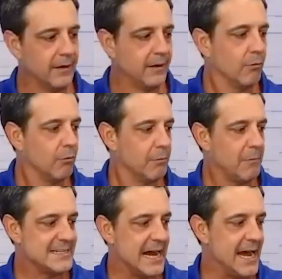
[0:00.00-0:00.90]
when my
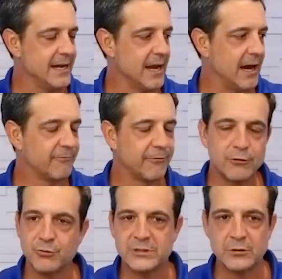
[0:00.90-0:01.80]
dad and I
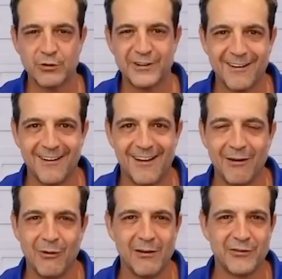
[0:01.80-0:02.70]
first went to North Carolina
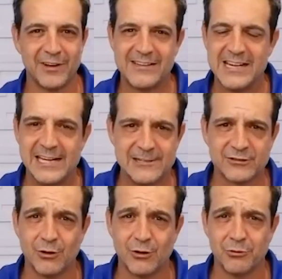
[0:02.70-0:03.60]
when I was like 10 years
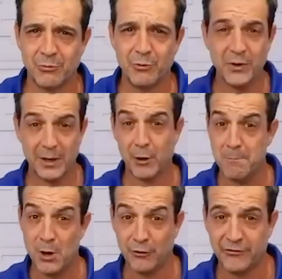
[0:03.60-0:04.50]
old, and we went up on a
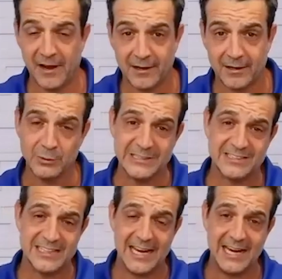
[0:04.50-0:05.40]
motorcycle and we
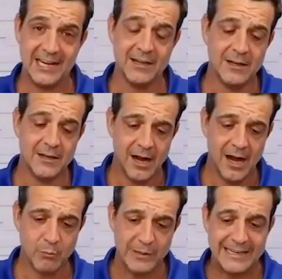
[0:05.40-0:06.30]
stayed,
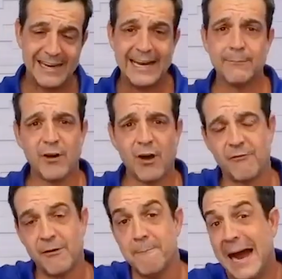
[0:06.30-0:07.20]
uh, we camped
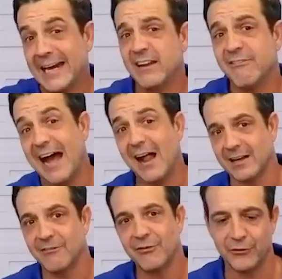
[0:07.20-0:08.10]
off of Maggie Valley,
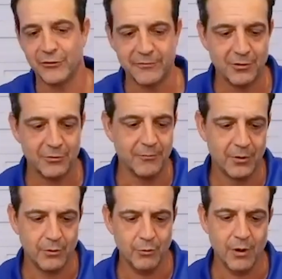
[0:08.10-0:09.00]
for those of you
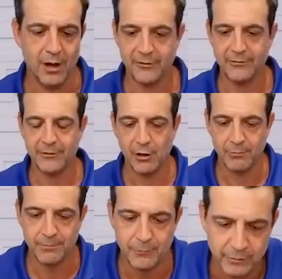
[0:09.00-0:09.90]
who uh, know
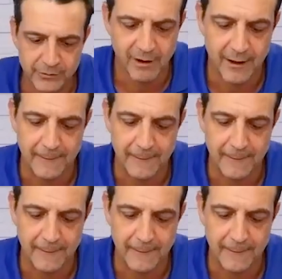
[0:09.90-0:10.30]
North Carolina.